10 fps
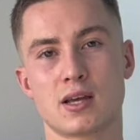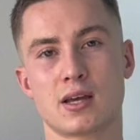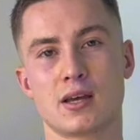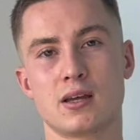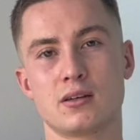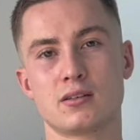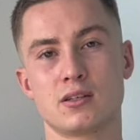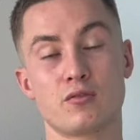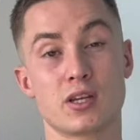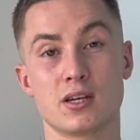And, you
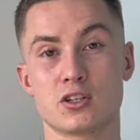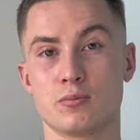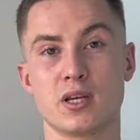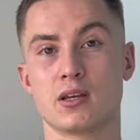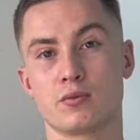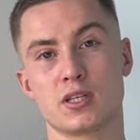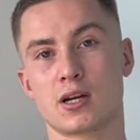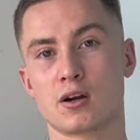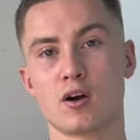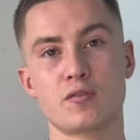know, the initial meeting was in
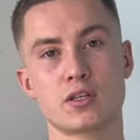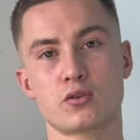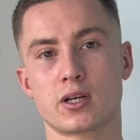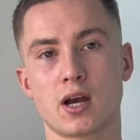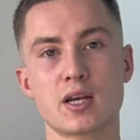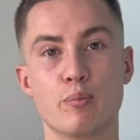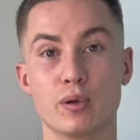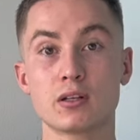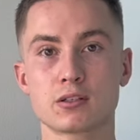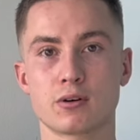our office. So I'd kind of
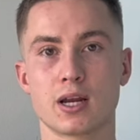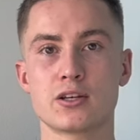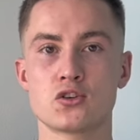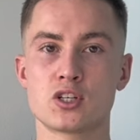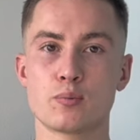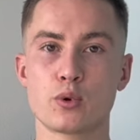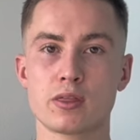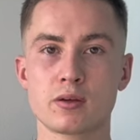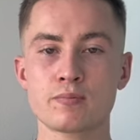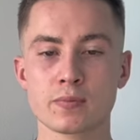built a relationship
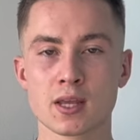with them.